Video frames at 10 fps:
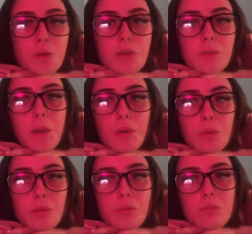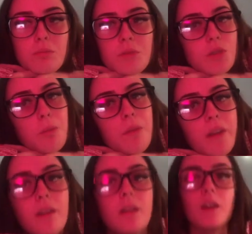about
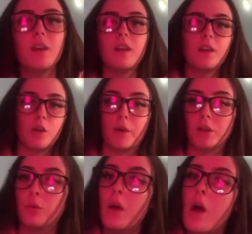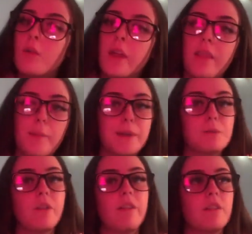something who I don't know, then that makes me
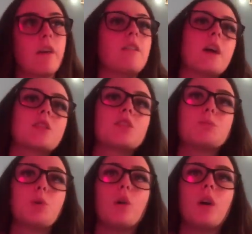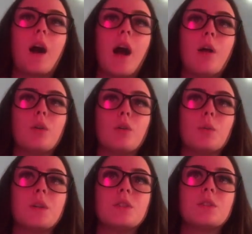very, very anxious, but I will
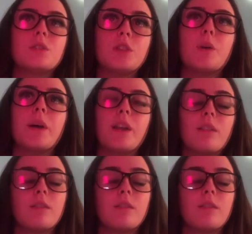always do it,